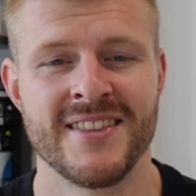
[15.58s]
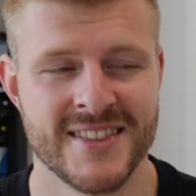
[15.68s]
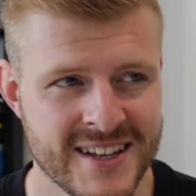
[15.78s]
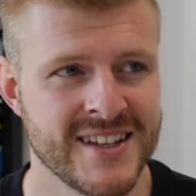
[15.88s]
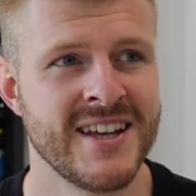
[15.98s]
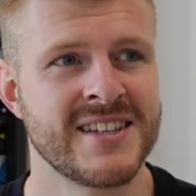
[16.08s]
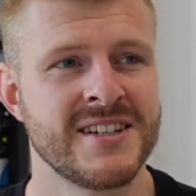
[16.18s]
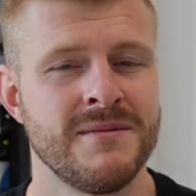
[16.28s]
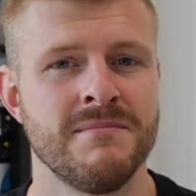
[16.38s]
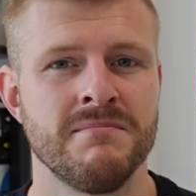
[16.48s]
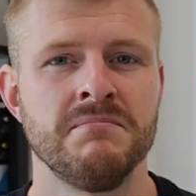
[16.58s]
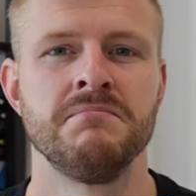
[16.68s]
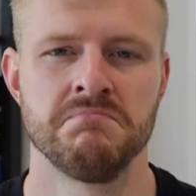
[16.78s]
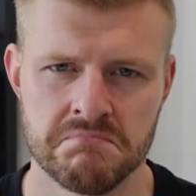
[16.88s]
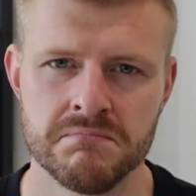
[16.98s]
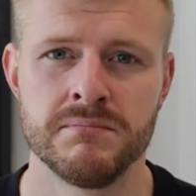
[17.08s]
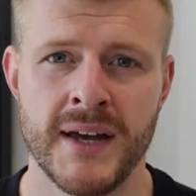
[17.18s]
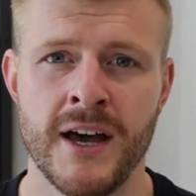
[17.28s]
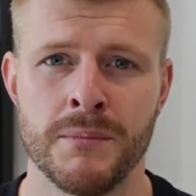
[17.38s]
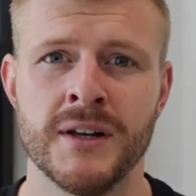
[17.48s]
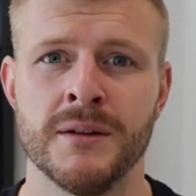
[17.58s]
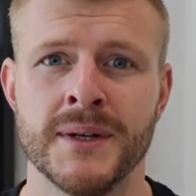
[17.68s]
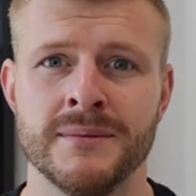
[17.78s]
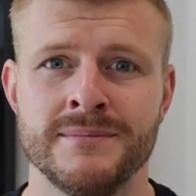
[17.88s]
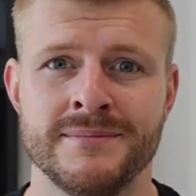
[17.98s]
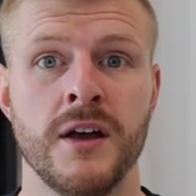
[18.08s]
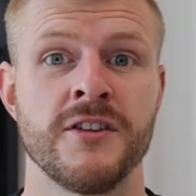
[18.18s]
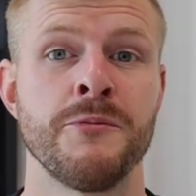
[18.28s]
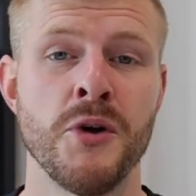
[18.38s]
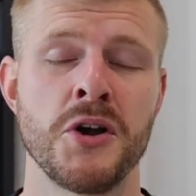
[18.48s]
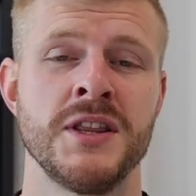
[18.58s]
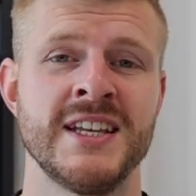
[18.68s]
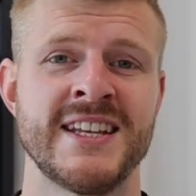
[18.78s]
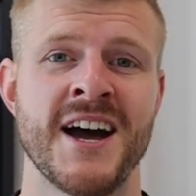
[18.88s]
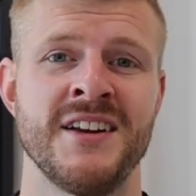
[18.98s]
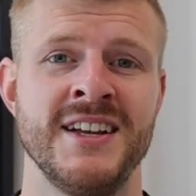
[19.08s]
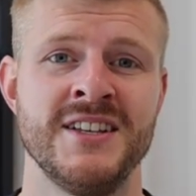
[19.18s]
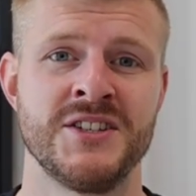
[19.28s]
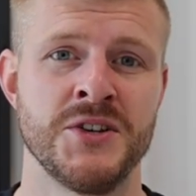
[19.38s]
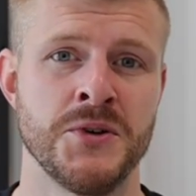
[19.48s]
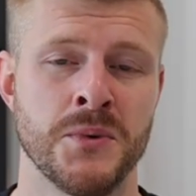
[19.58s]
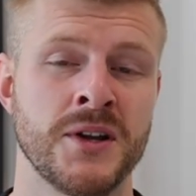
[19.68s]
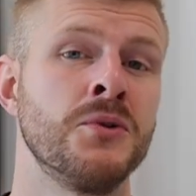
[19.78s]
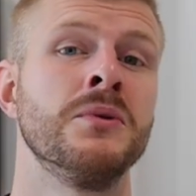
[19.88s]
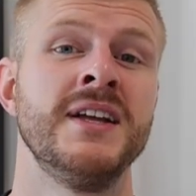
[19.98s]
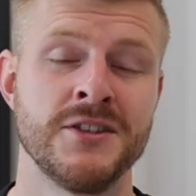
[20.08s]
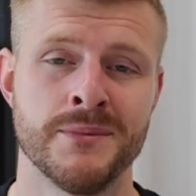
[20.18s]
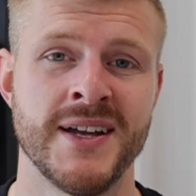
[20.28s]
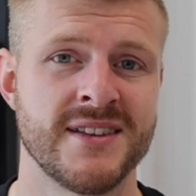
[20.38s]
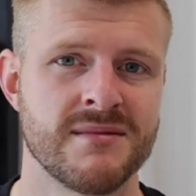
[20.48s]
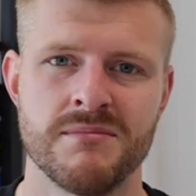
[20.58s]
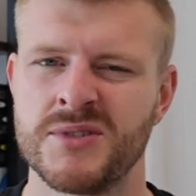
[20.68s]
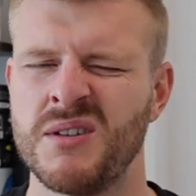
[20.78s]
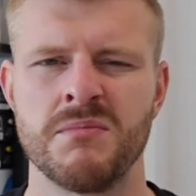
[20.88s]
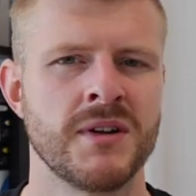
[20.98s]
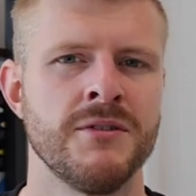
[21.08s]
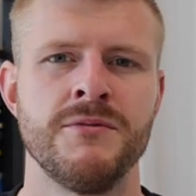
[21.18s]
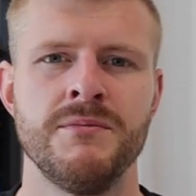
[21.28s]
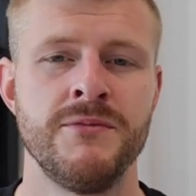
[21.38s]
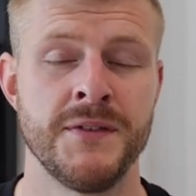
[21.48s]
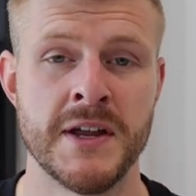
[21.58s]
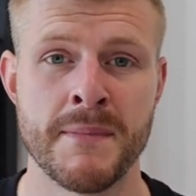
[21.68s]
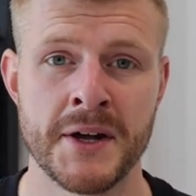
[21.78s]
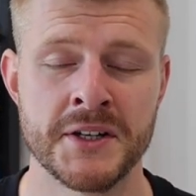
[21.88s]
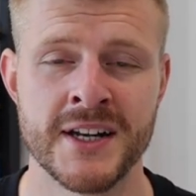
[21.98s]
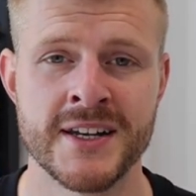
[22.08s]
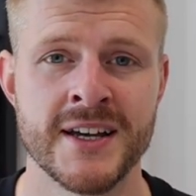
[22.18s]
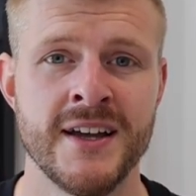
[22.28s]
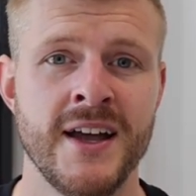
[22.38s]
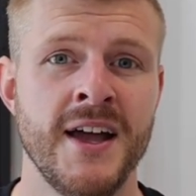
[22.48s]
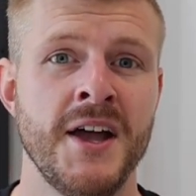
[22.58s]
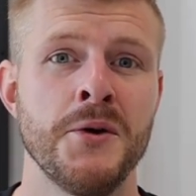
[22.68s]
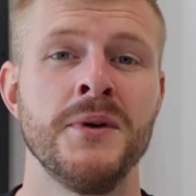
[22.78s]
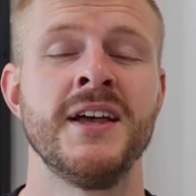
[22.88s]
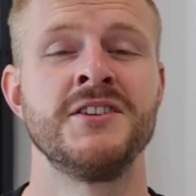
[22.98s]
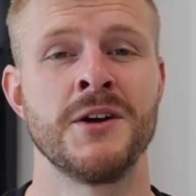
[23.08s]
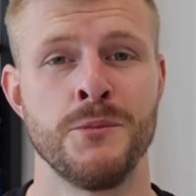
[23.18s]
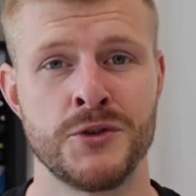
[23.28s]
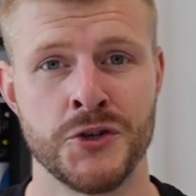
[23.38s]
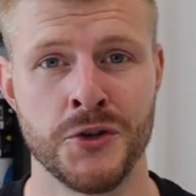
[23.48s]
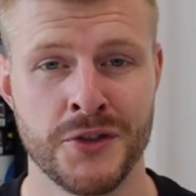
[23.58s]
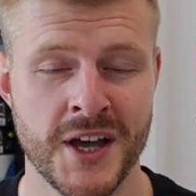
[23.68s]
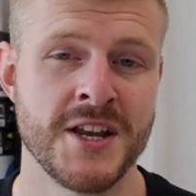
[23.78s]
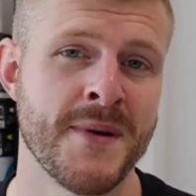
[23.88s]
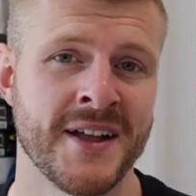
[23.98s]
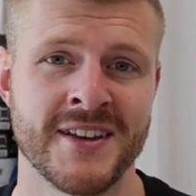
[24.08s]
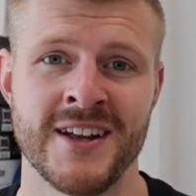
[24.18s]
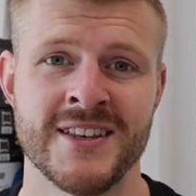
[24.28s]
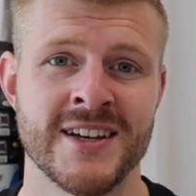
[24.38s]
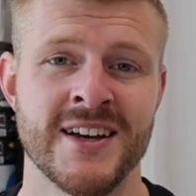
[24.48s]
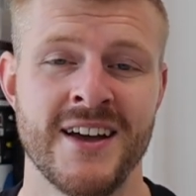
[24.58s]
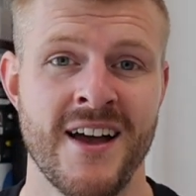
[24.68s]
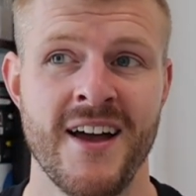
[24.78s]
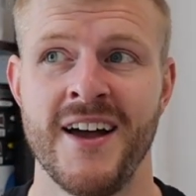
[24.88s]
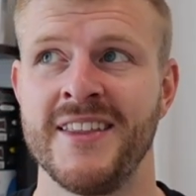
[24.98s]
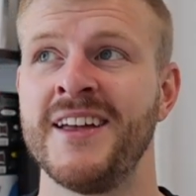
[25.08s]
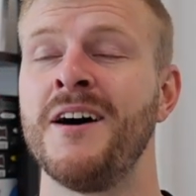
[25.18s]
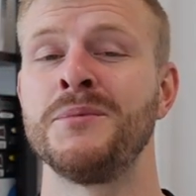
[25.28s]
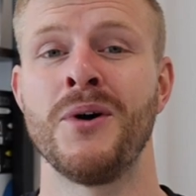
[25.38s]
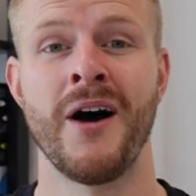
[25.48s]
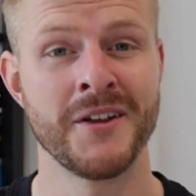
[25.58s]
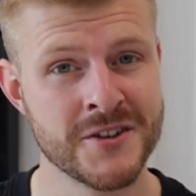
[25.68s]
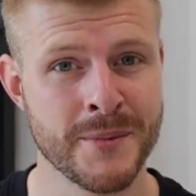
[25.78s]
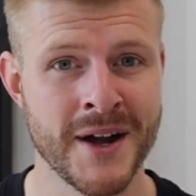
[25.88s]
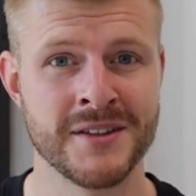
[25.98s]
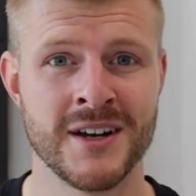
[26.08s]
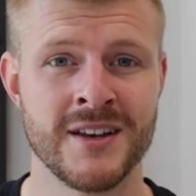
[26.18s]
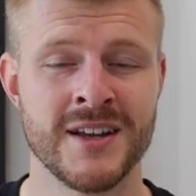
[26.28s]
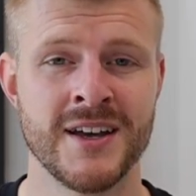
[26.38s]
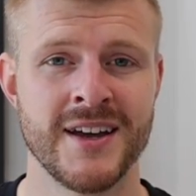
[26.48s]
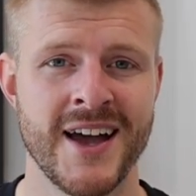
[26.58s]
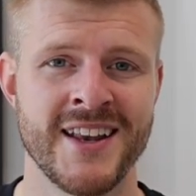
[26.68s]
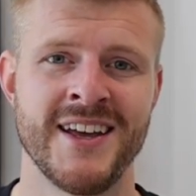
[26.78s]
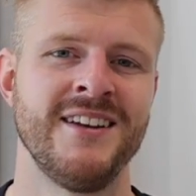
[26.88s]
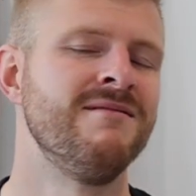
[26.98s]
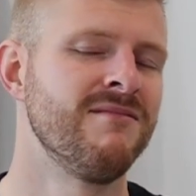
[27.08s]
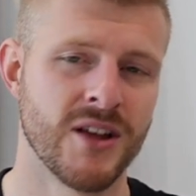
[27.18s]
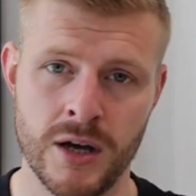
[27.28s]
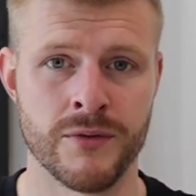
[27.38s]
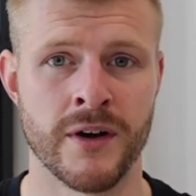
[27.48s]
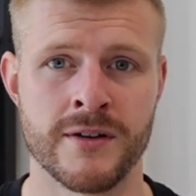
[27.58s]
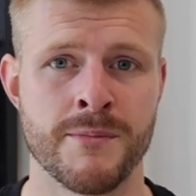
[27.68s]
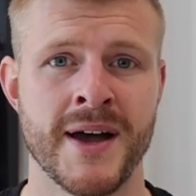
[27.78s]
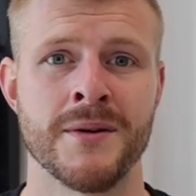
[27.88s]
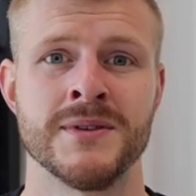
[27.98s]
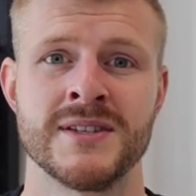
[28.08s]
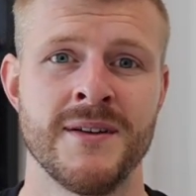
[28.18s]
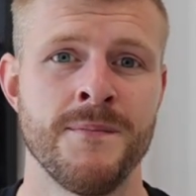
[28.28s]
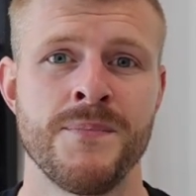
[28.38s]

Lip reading: this list may help a little bit. So I've broken this down into what I call little bits, so kind of £15 and under. We then jump to £30 and under, then up to £100 and under, and then over £100.